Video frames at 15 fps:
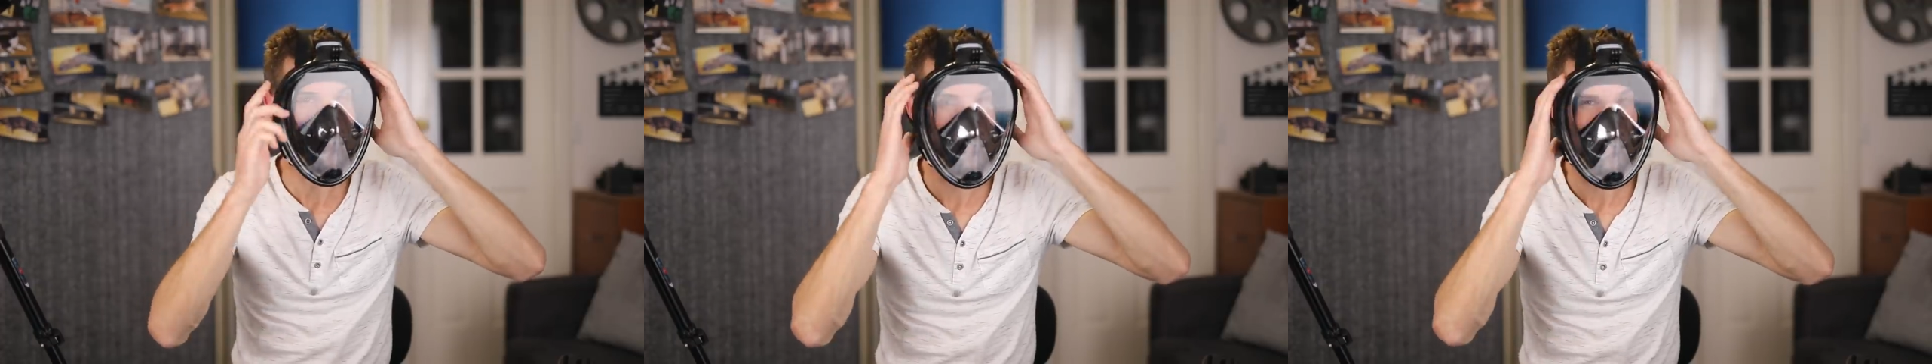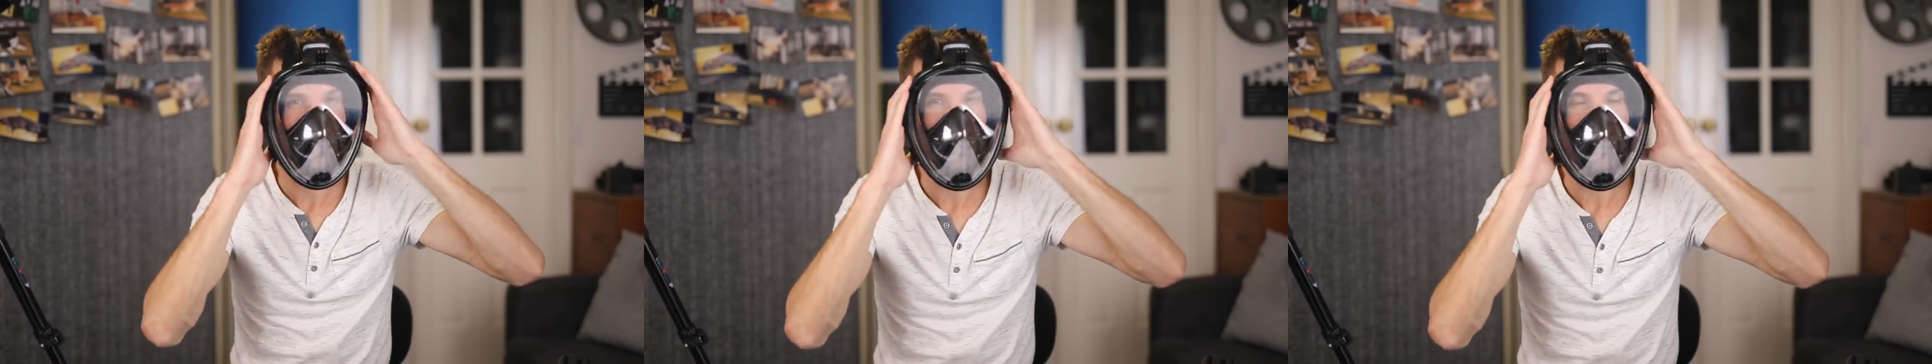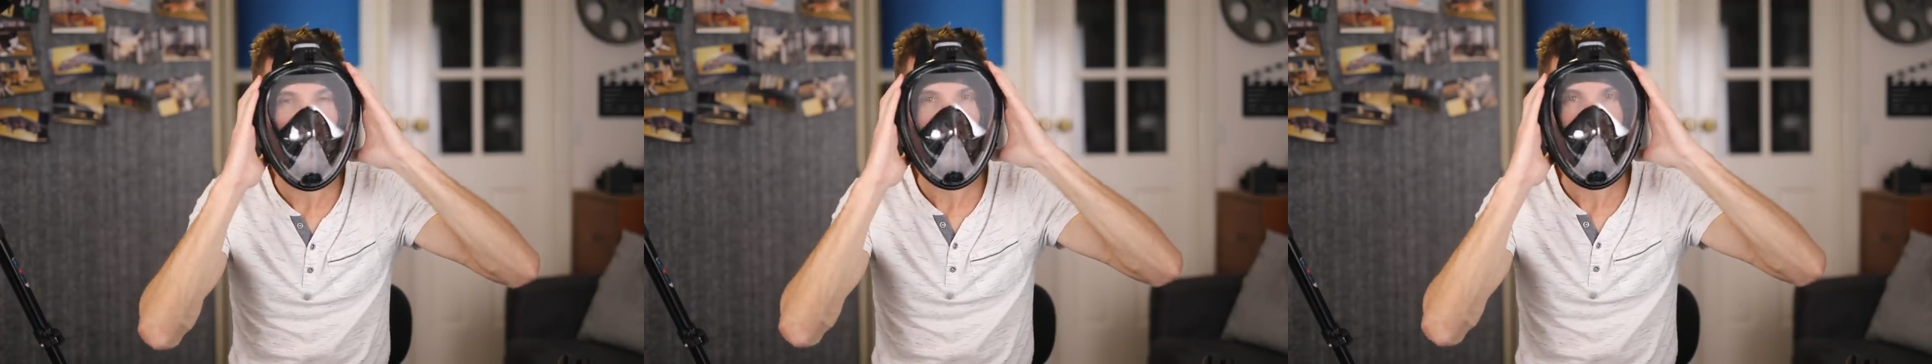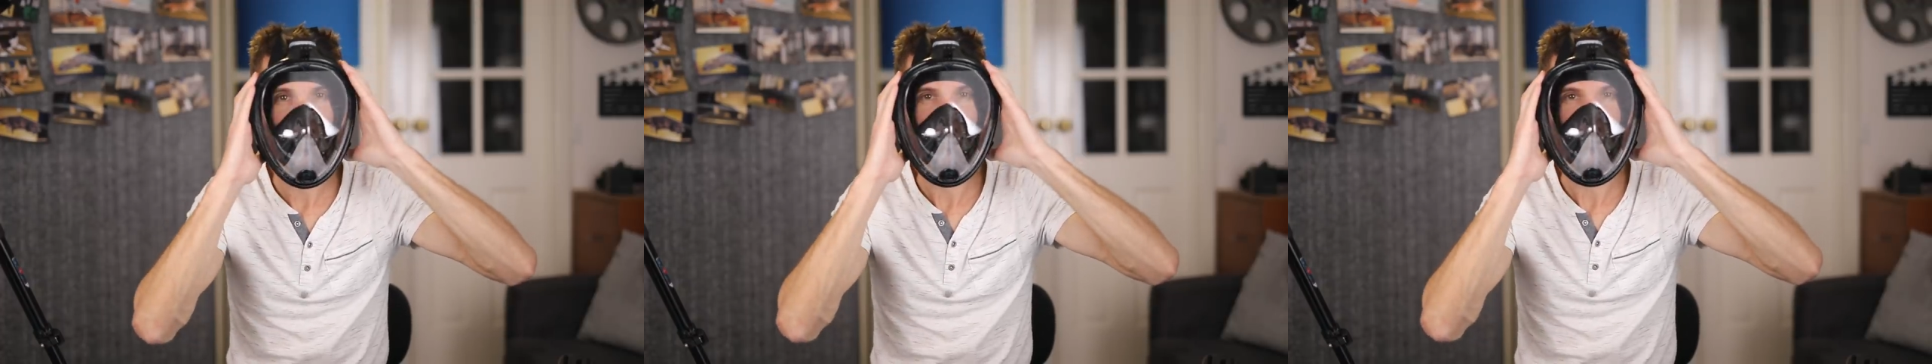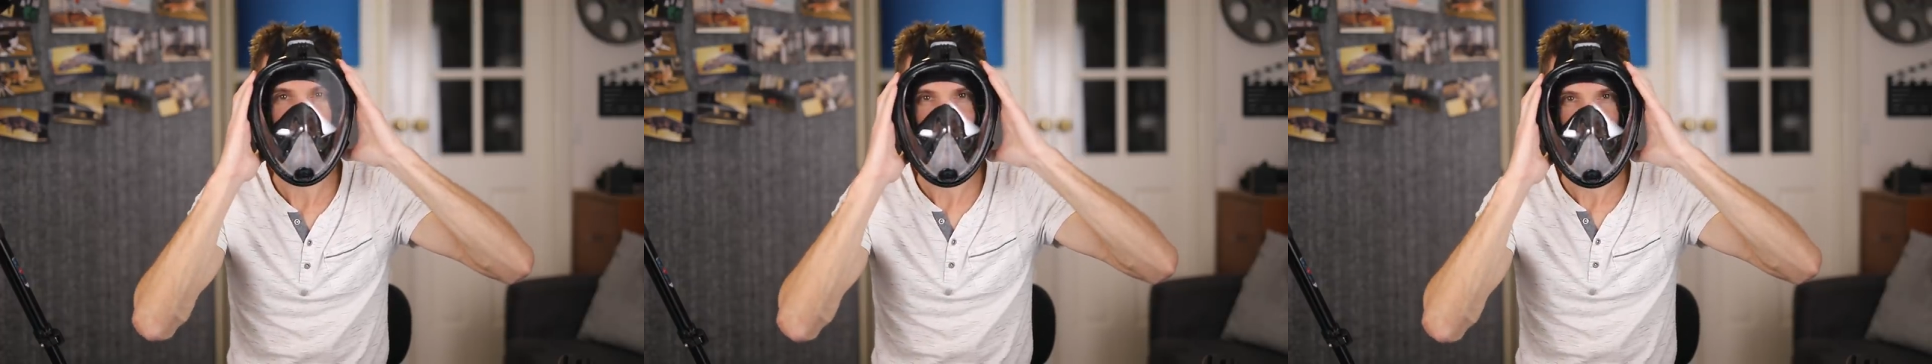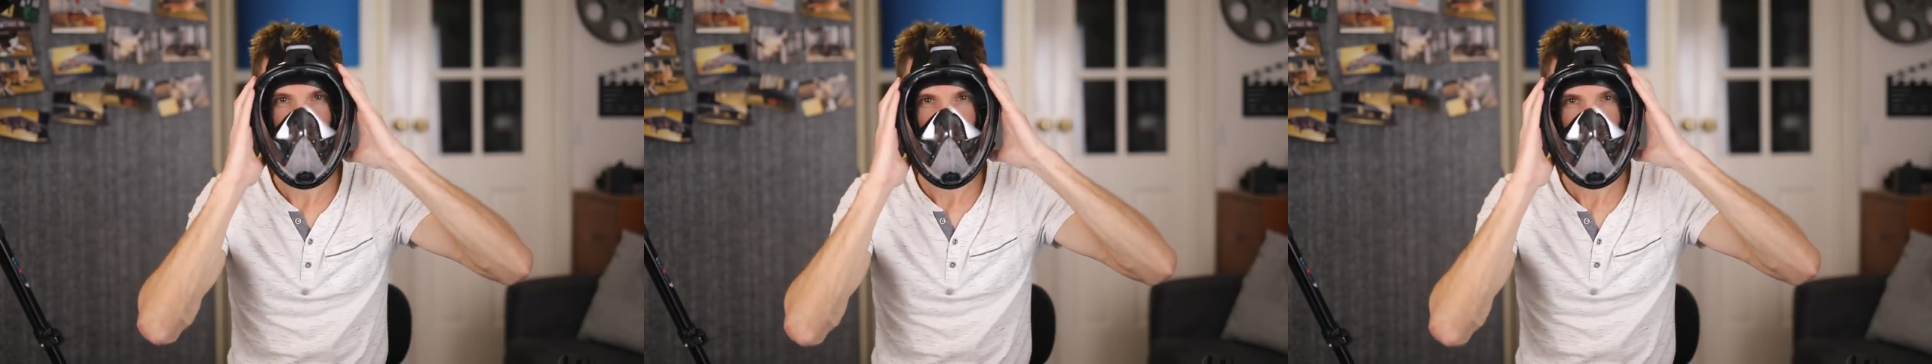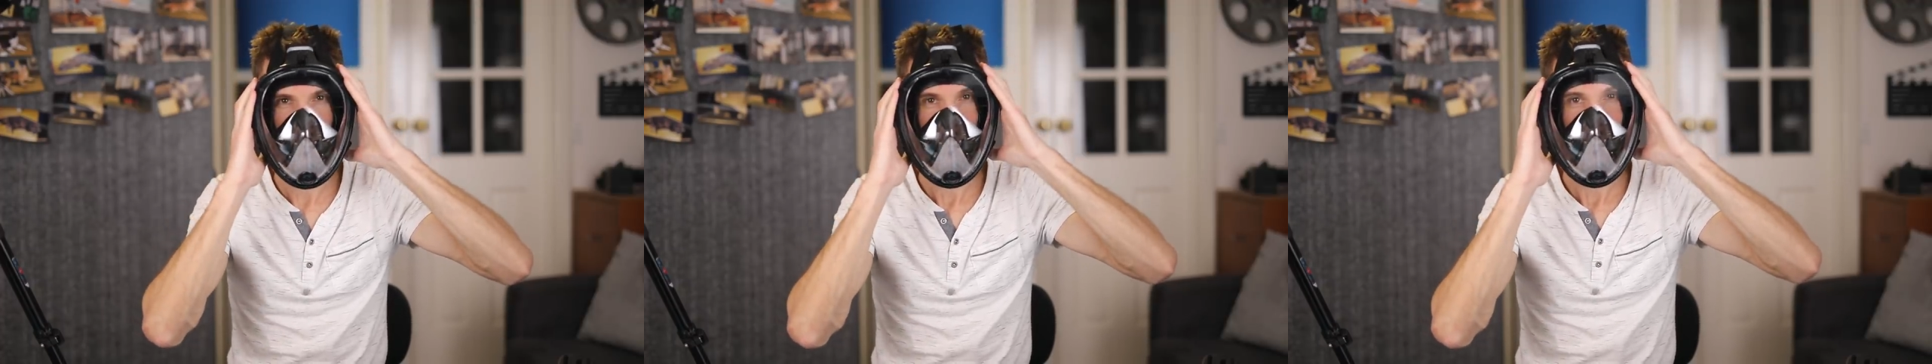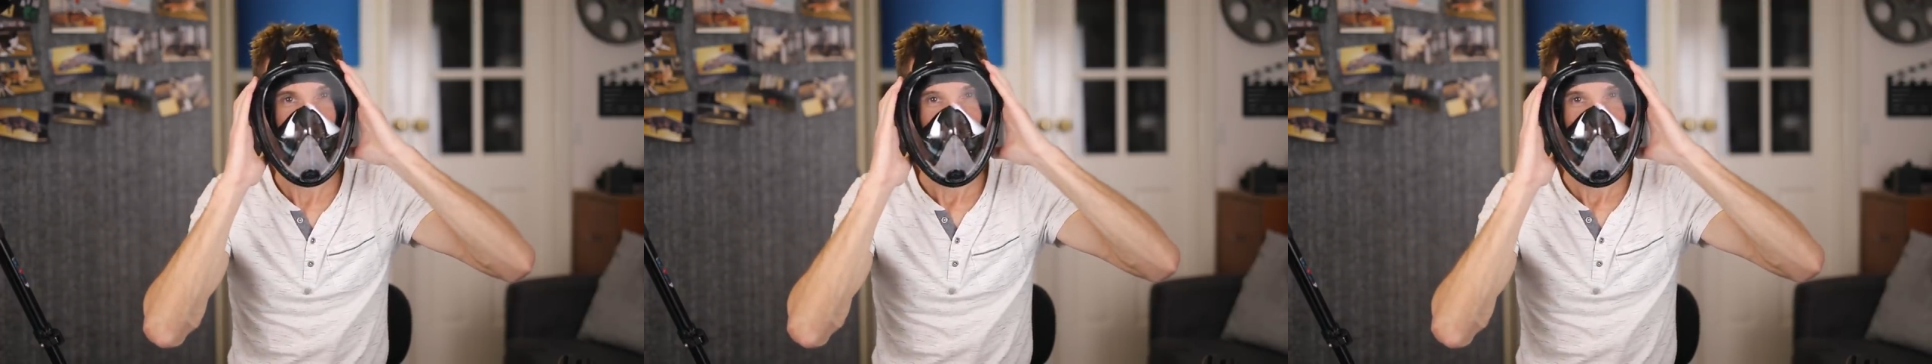which is more of a concern